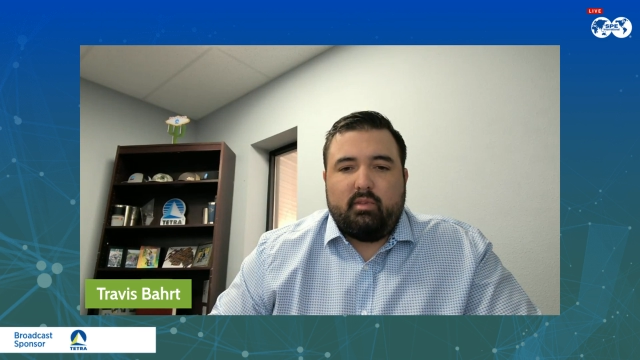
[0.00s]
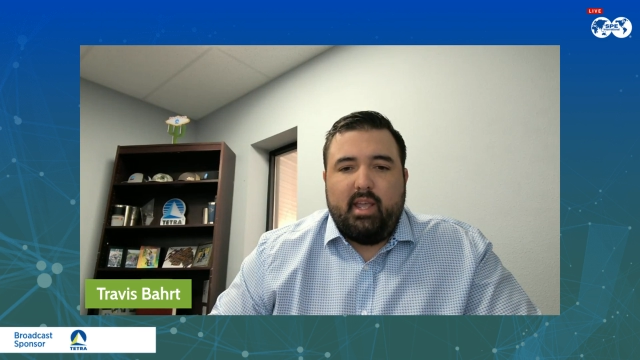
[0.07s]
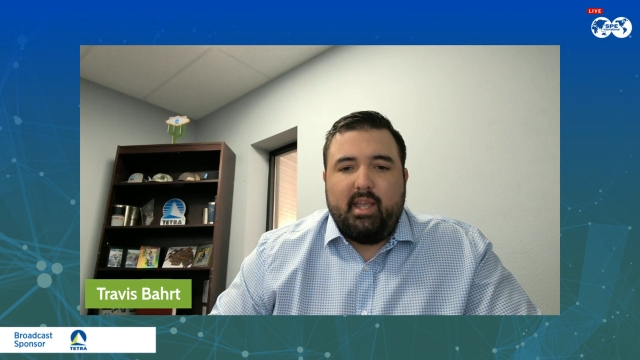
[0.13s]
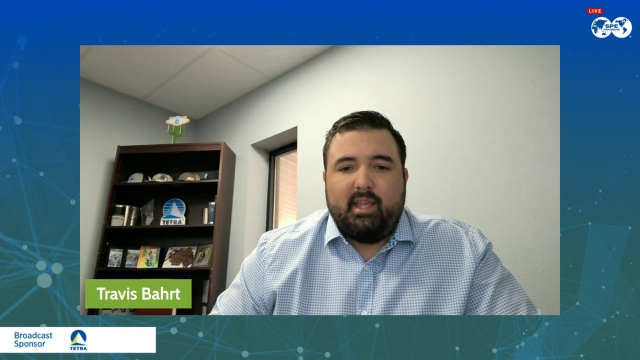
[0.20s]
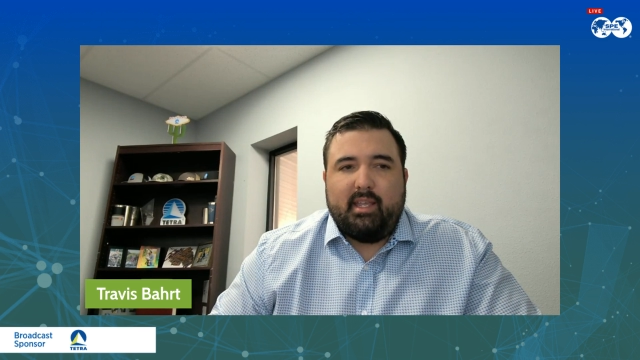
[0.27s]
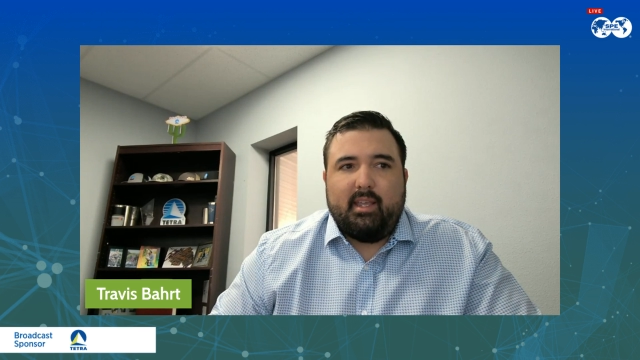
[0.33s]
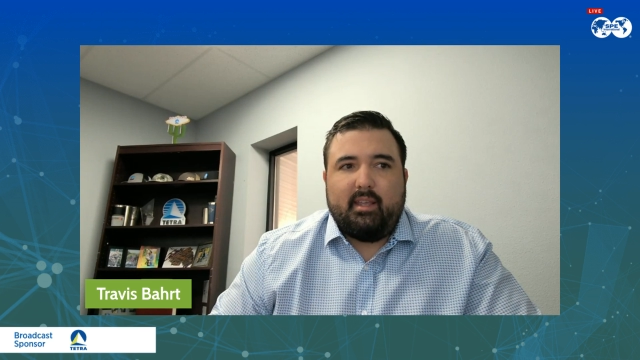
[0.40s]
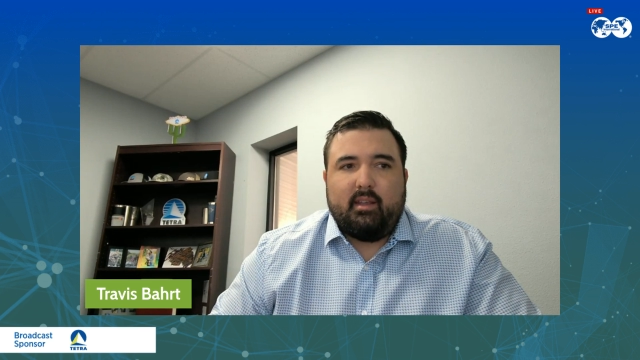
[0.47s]

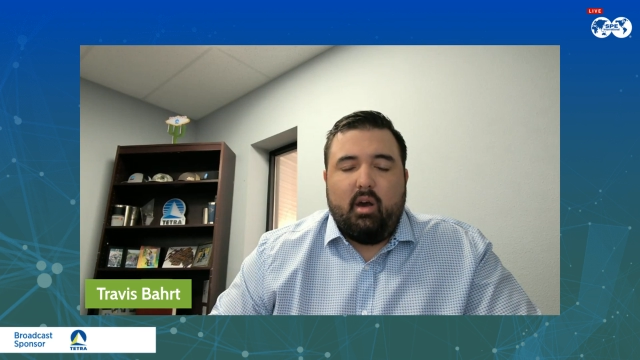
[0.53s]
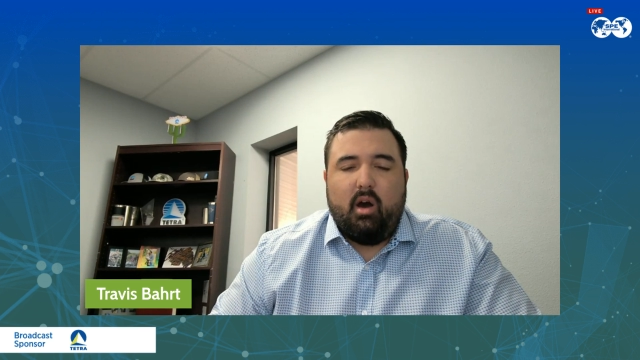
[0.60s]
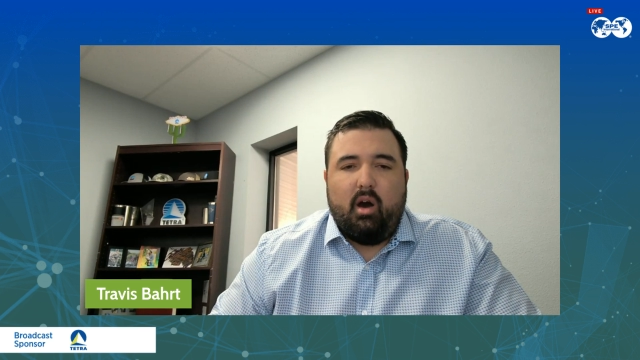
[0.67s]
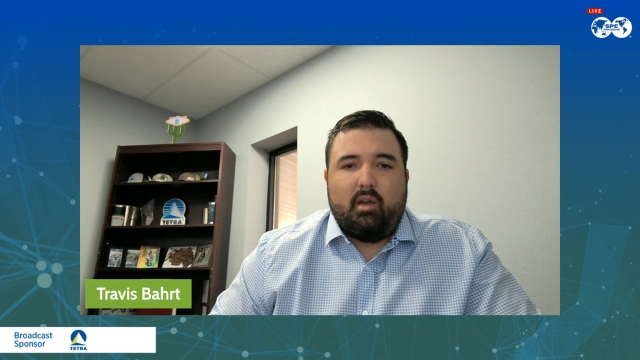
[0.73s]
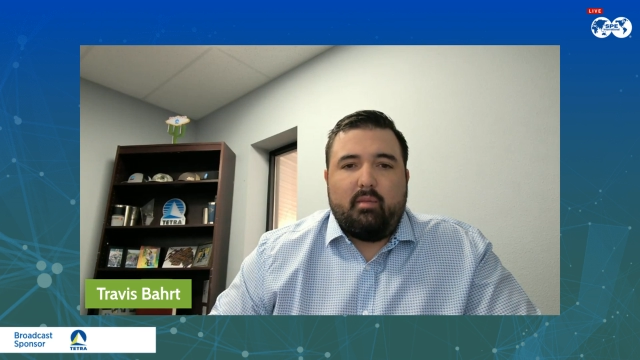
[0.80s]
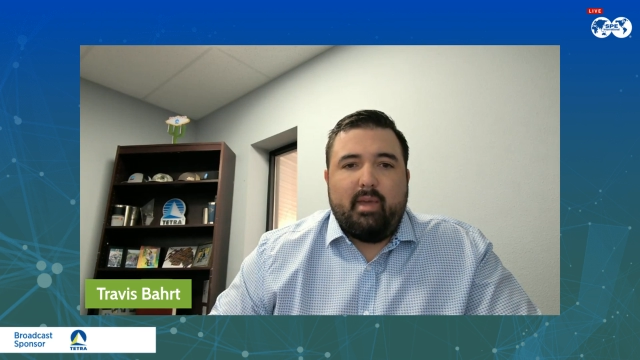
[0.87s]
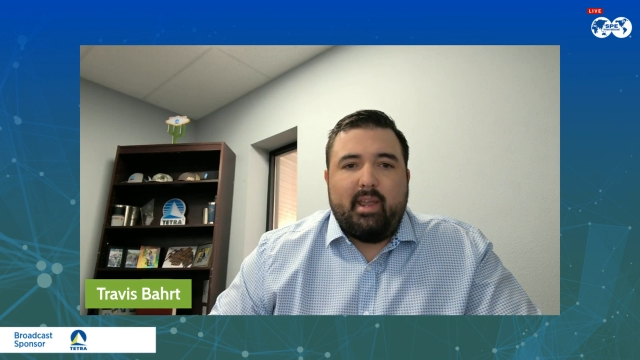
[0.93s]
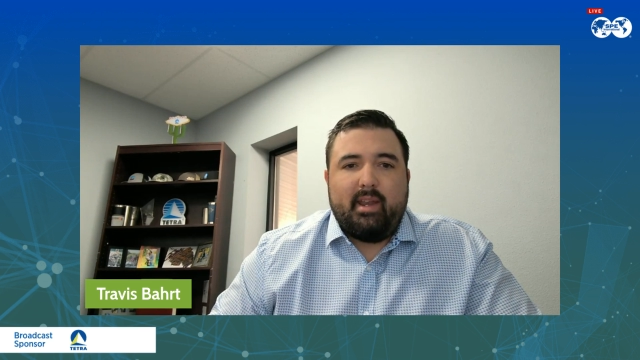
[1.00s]
taking
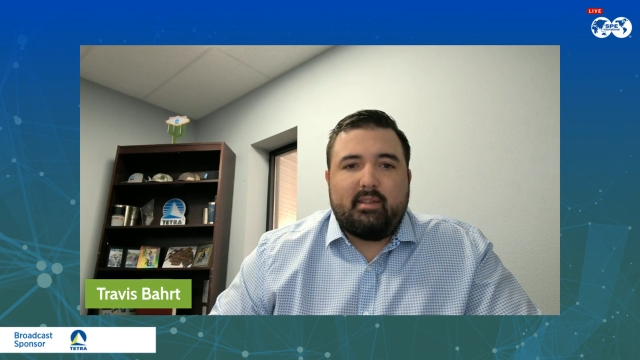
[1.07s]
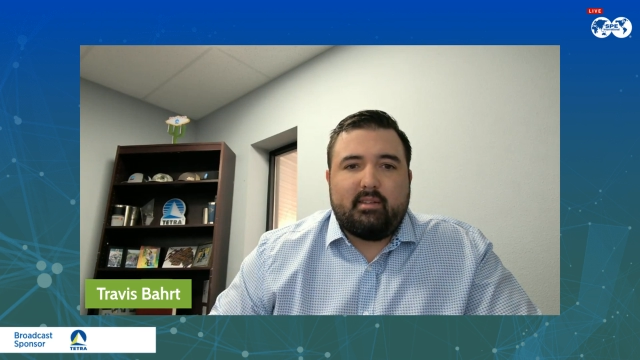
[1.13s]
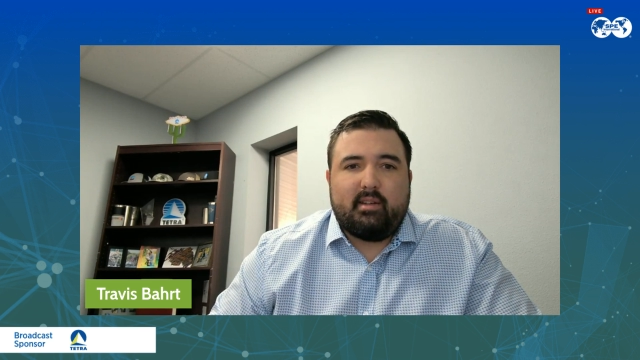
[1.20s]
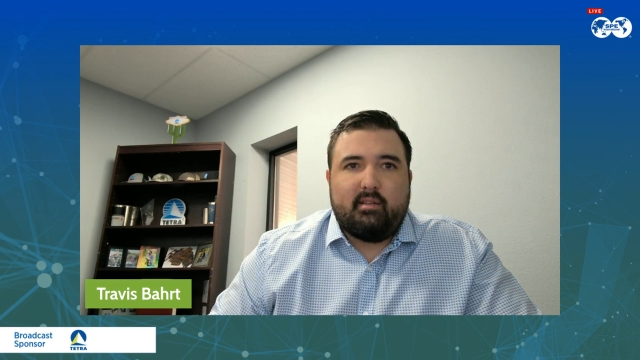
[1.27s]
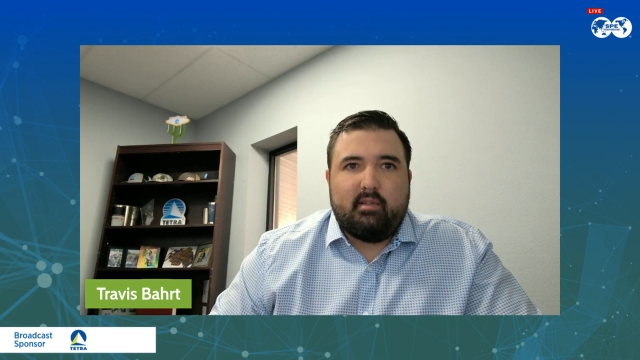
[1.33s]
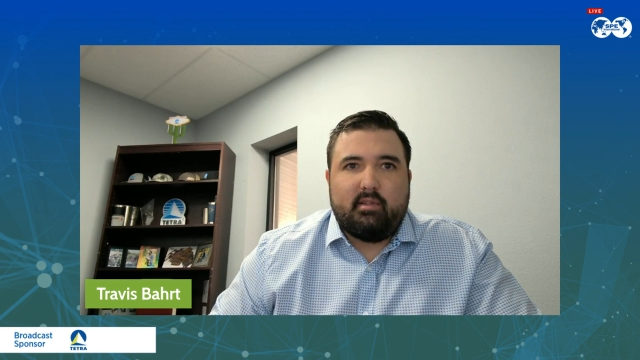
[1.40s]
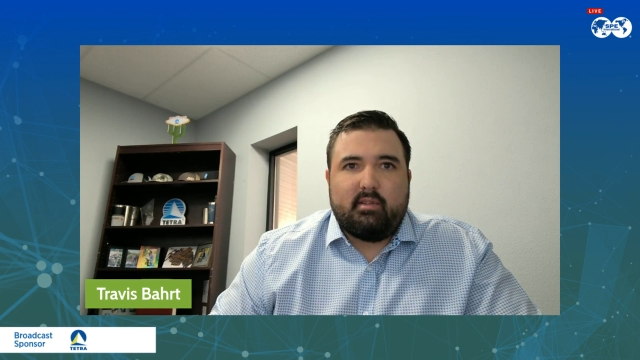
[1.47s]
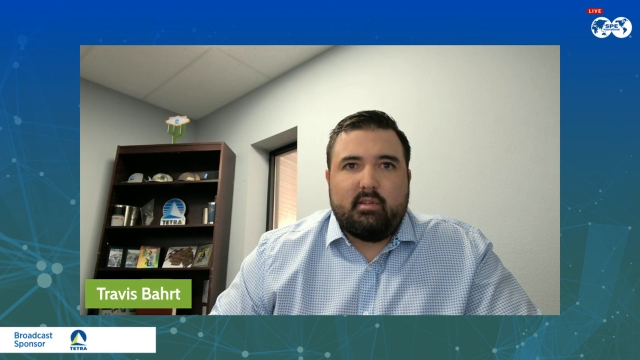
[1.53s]
automated
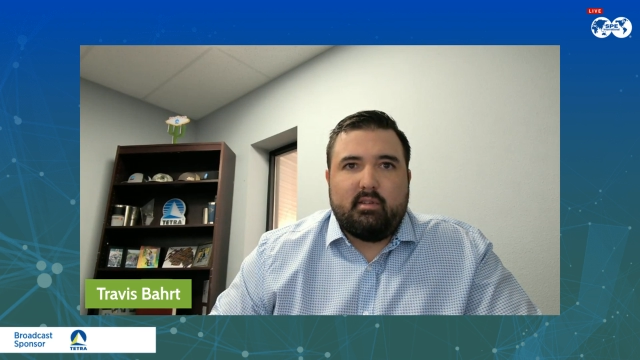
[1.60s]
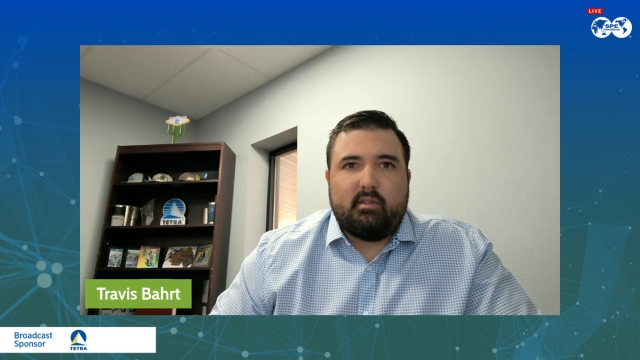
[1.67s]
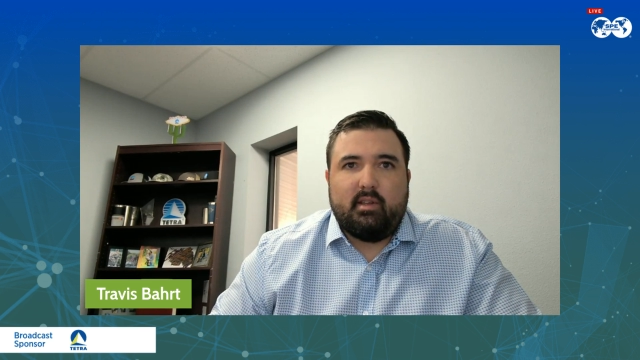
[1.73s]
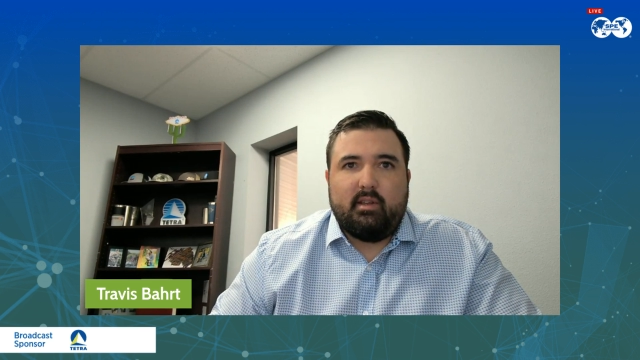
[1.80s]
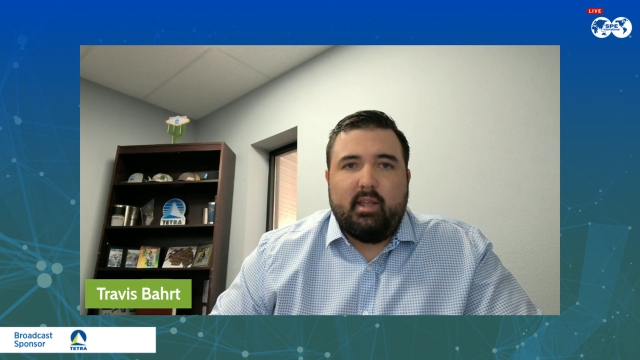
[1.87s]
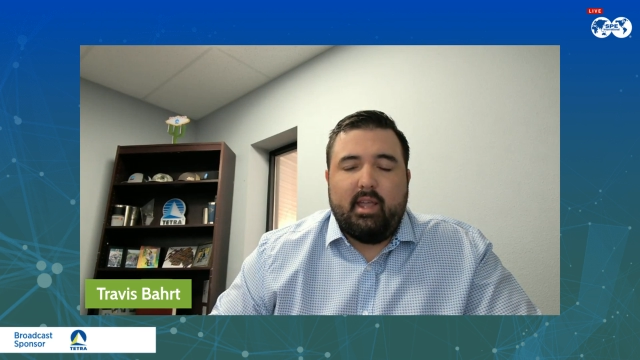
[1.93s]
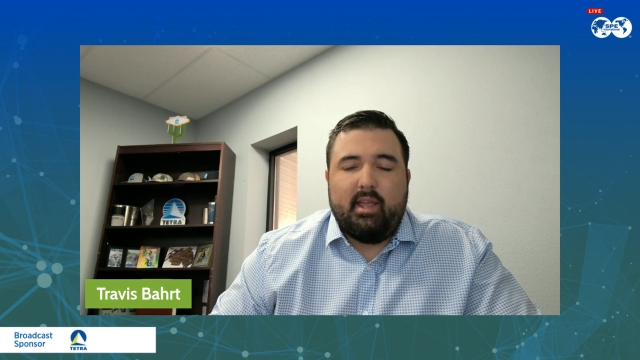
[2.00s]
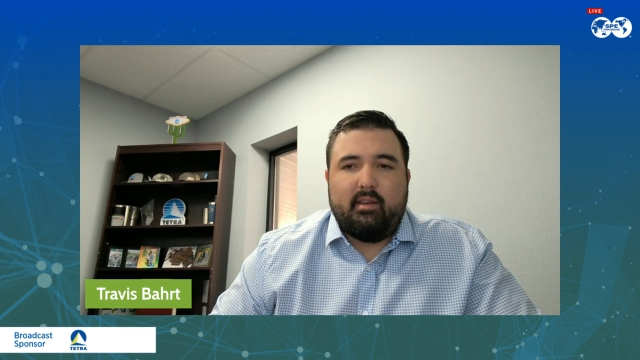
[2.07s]

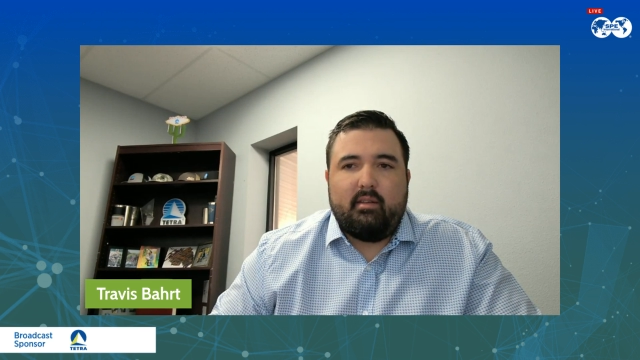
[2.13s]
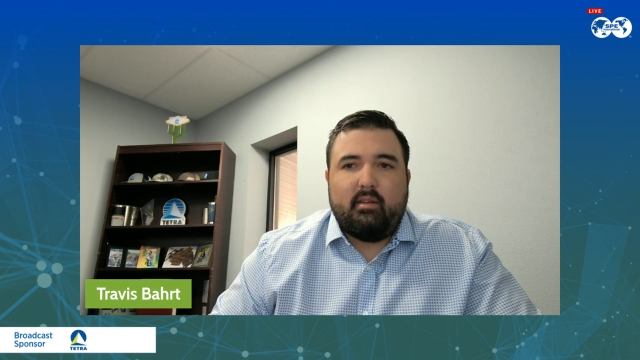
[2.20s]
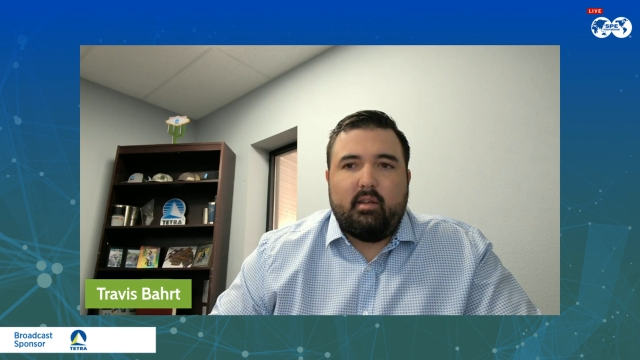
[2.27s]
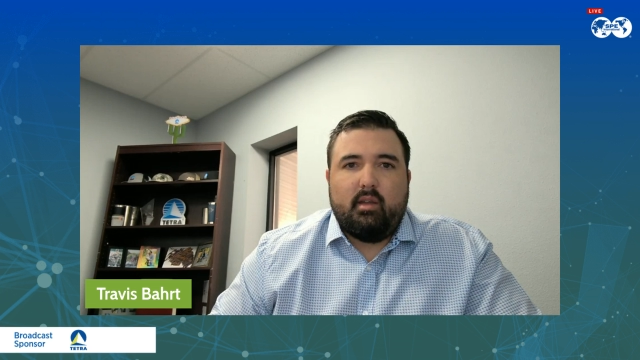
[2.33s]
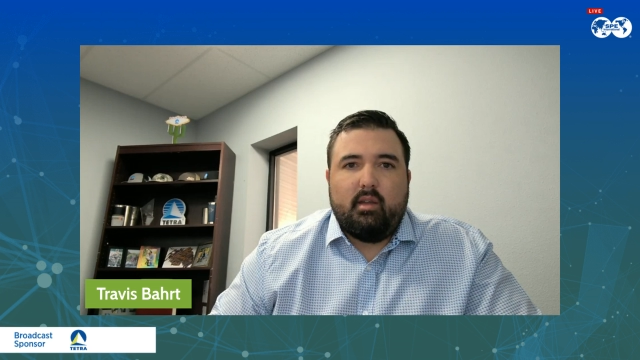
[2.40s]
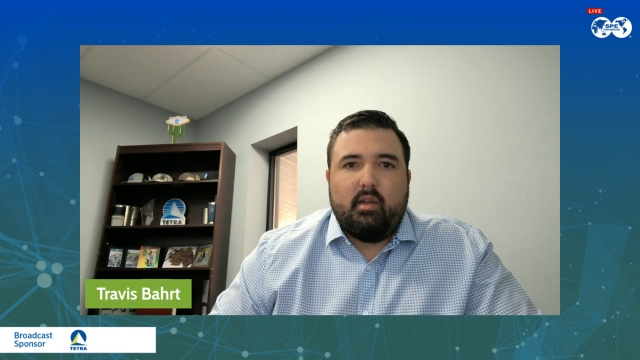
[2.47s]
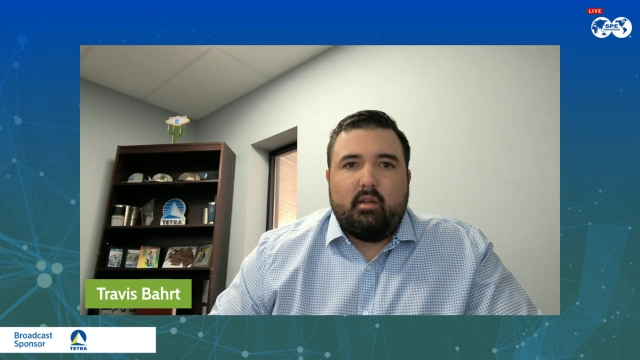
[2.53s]
services and